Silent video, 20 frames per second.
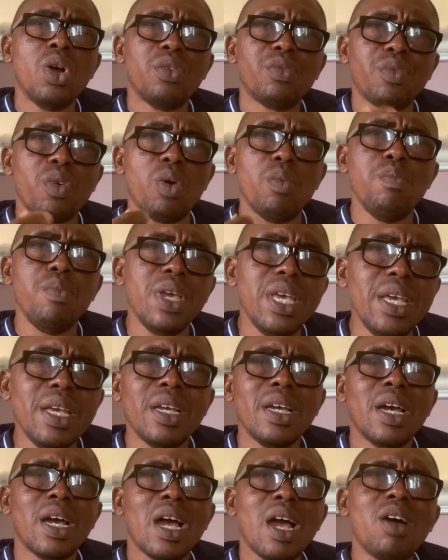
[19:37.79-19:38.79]
for me,
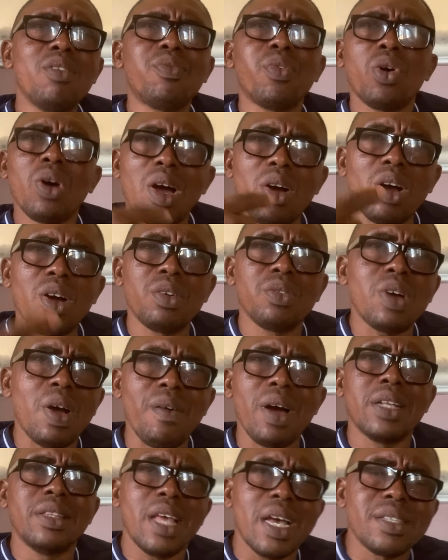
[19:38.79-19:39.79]
and for
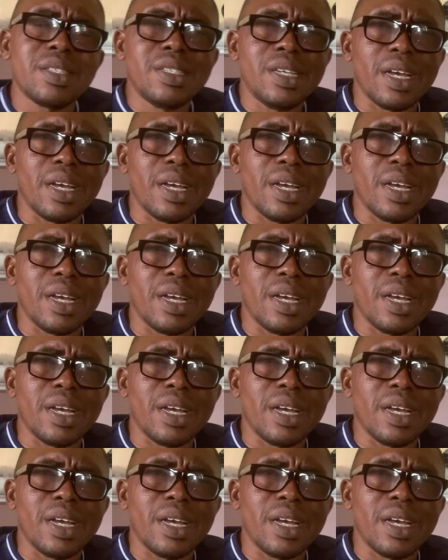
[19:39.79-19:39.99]
our next